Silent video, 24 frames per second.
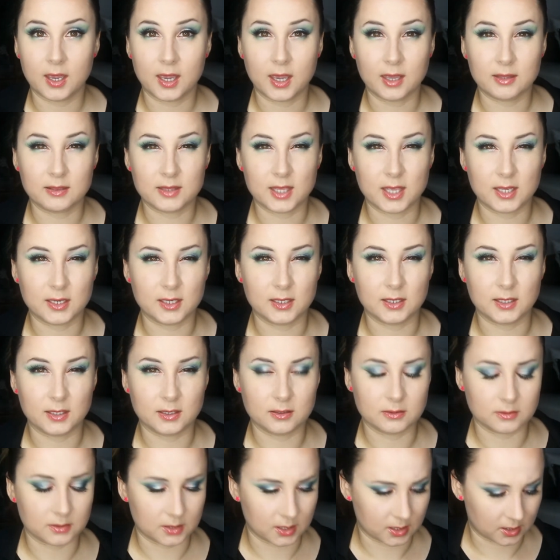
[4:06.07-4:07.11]
and that it
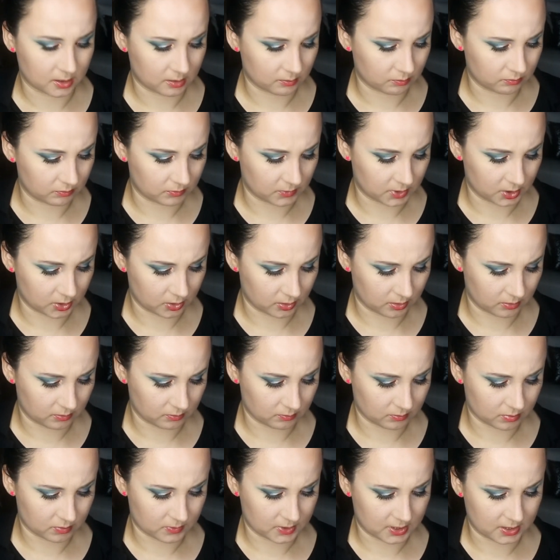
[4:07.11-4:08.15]
you know,
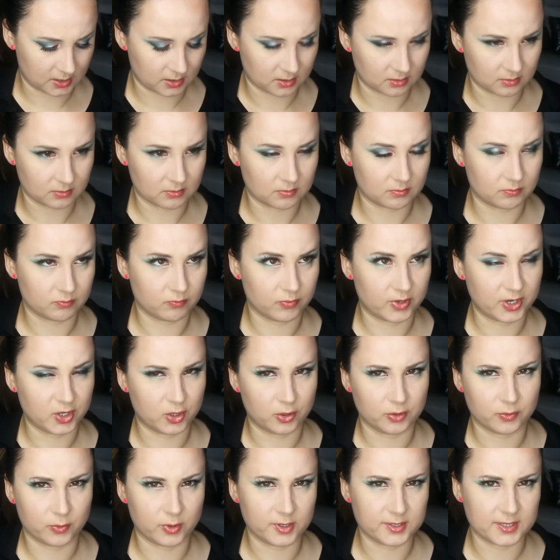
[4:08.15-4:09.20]
can bring
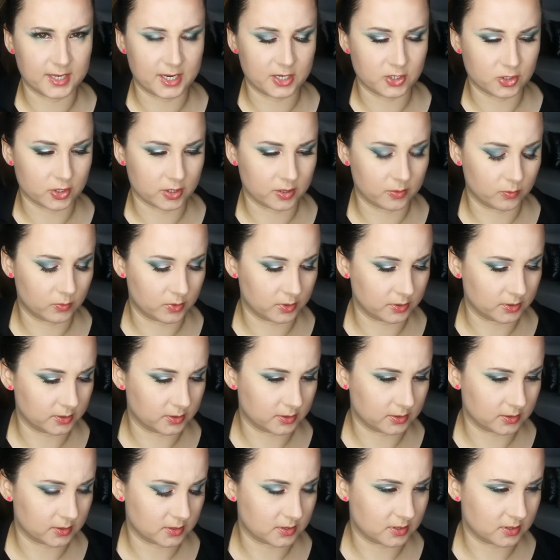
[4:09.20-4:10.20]
on rosacea and whatnot.